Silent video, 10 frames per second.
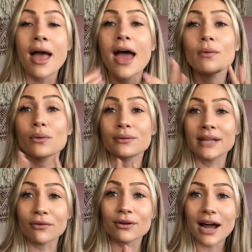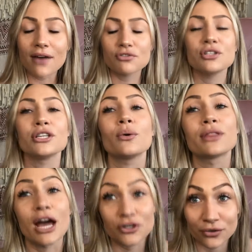and we will never have to deal with
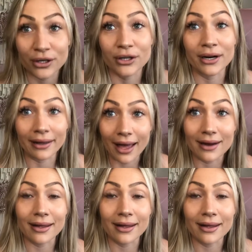that trigger again